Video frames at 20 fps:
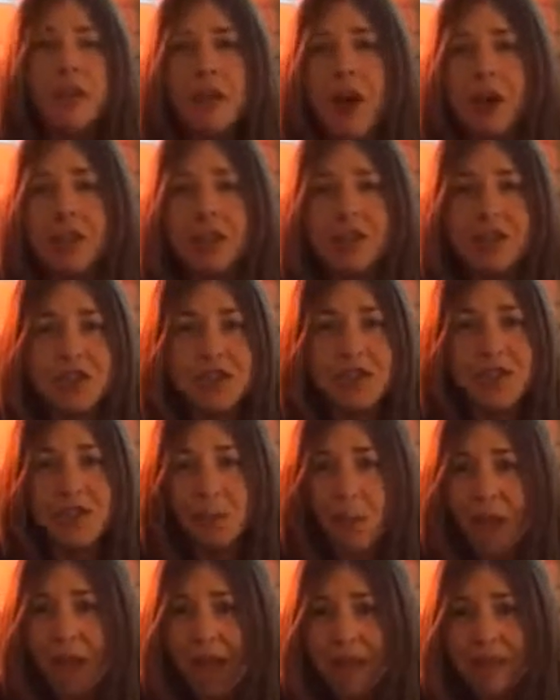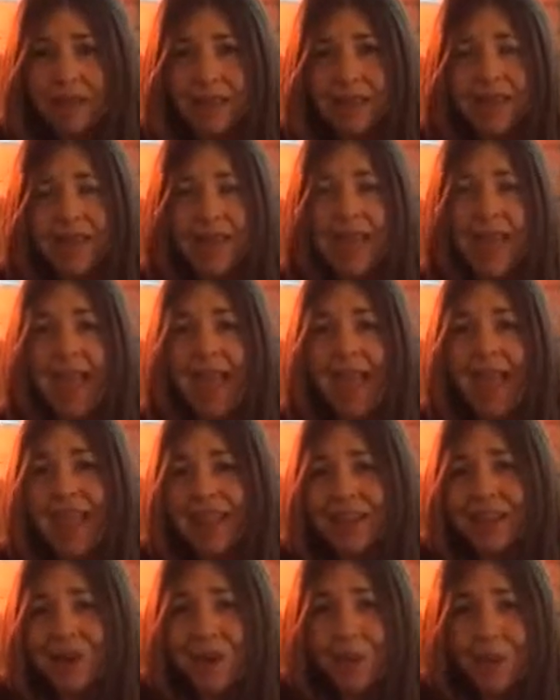cognitions as well, like,
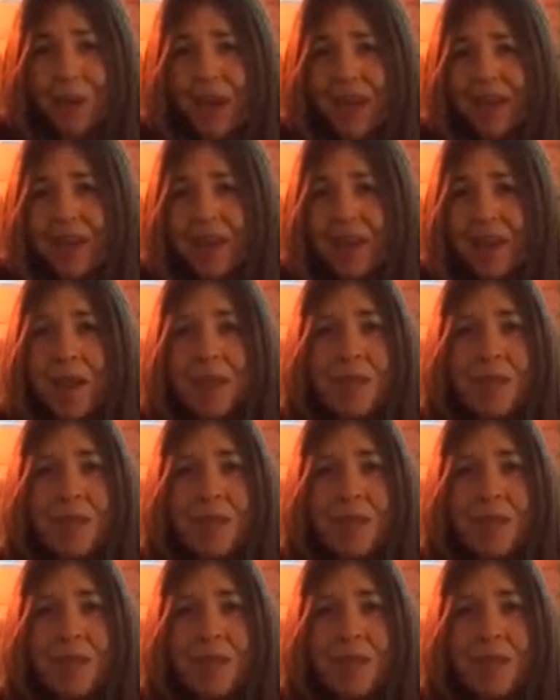hey, you know what?